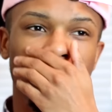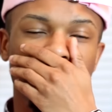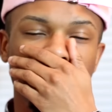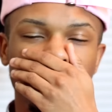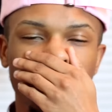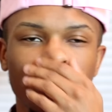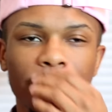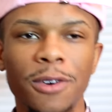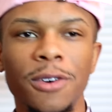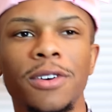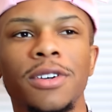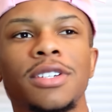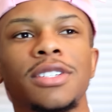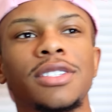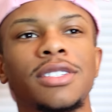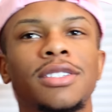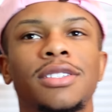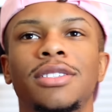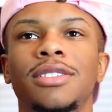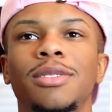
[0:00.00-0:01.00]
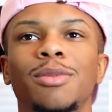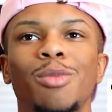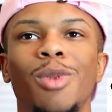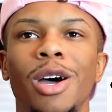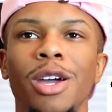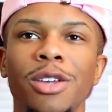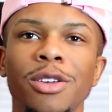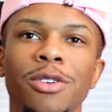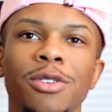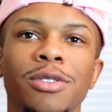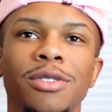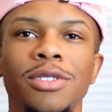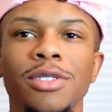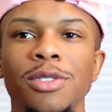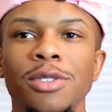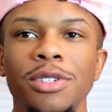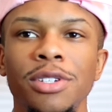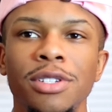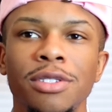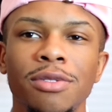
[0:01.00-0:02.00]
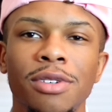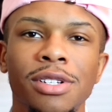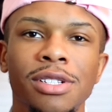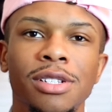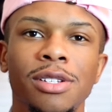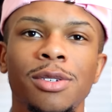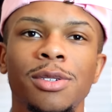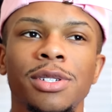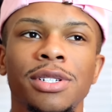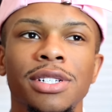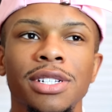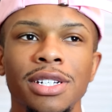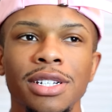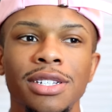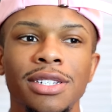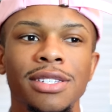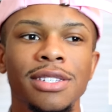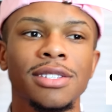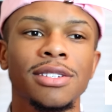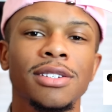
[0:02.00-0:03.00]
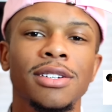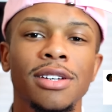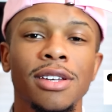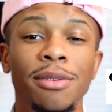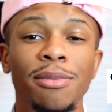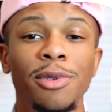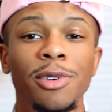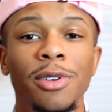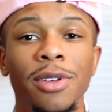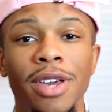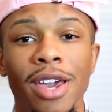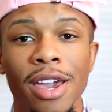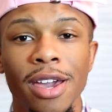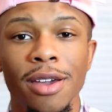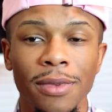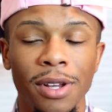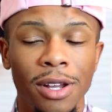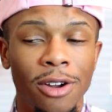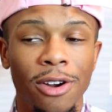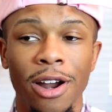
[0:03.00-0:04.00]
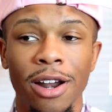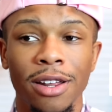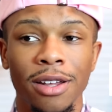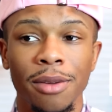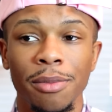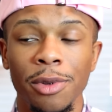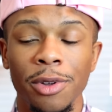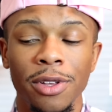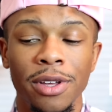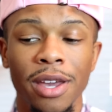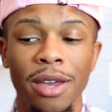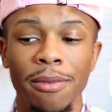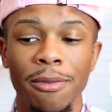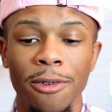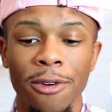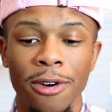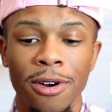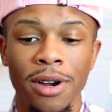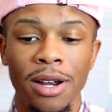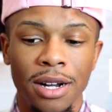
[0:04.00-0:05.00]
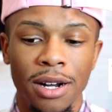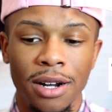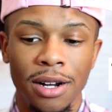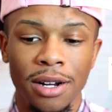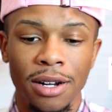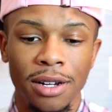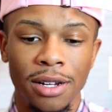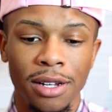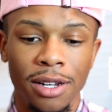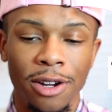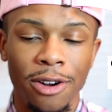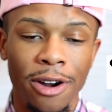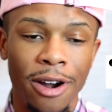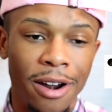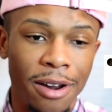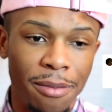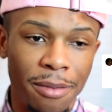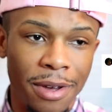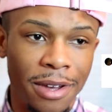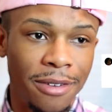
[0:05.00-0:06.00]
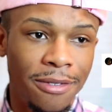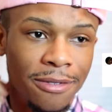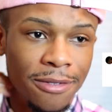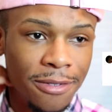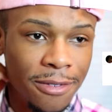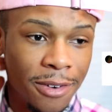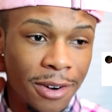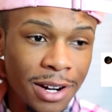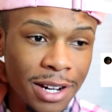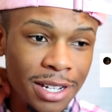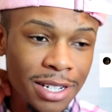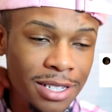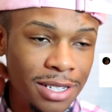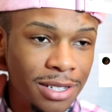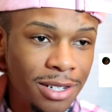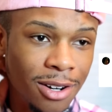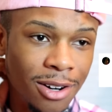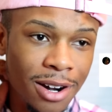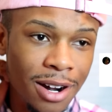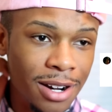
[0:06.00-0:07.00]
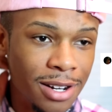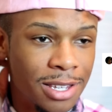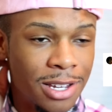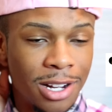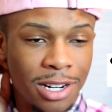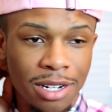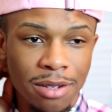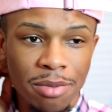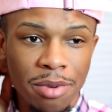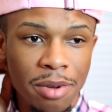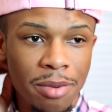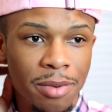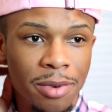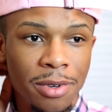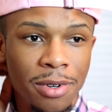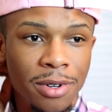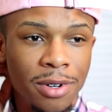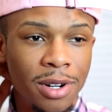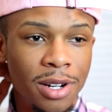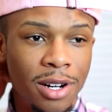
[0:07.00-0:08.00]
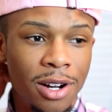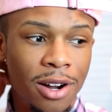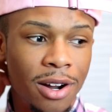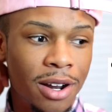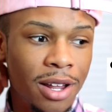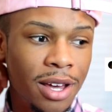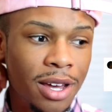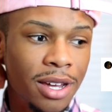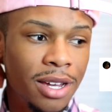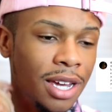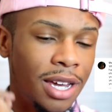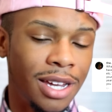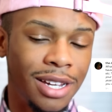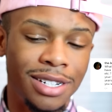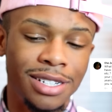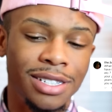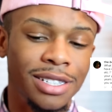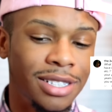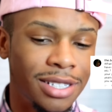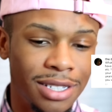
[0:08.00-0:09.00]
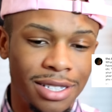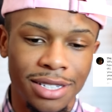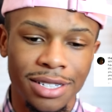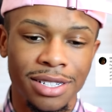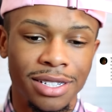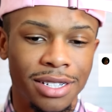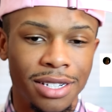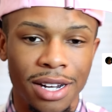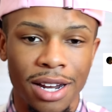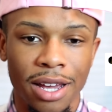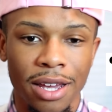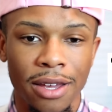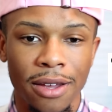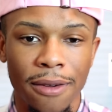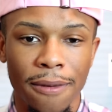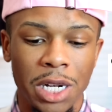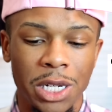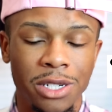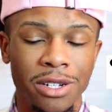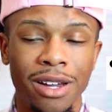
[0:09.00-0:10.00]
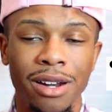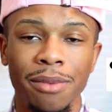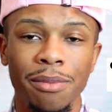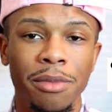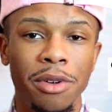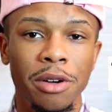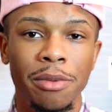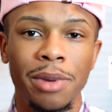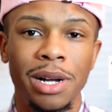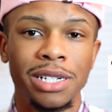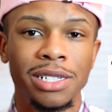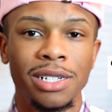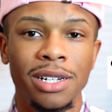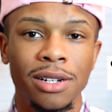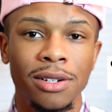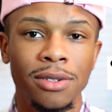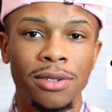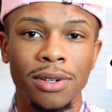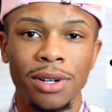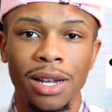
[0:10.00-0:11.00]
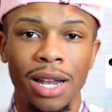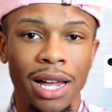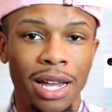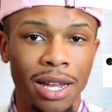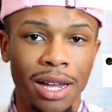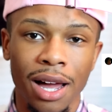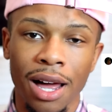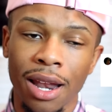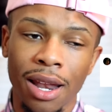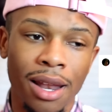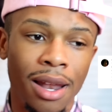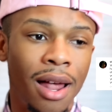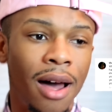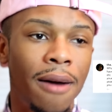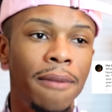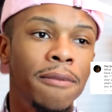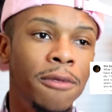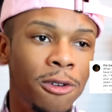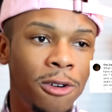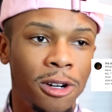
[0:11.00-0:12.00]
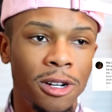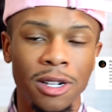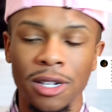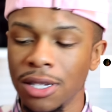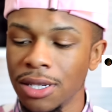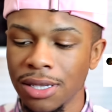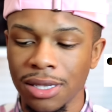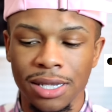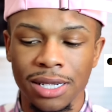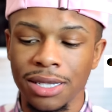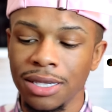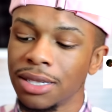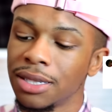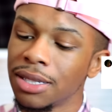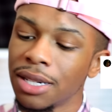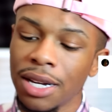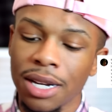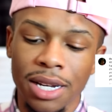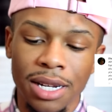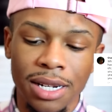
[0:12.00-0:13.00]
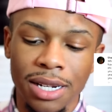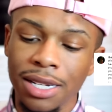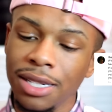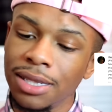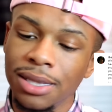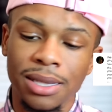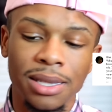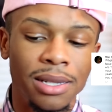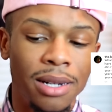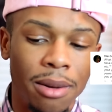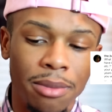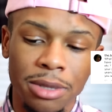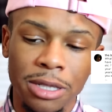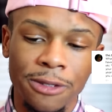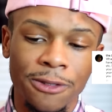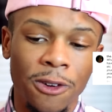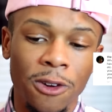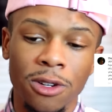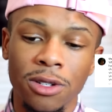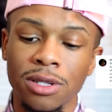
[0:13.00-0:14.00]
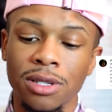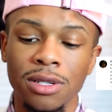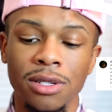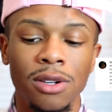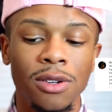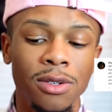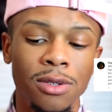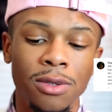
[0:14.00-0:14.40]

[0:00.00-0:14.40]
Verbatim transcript: Of course, my New Year's resolution is to communicate, learn how to communicate more, uh, learn how to make friends, learn how to talk to people and all that, and just like try to build my channel like a lot more because this, this year I'm just focusing on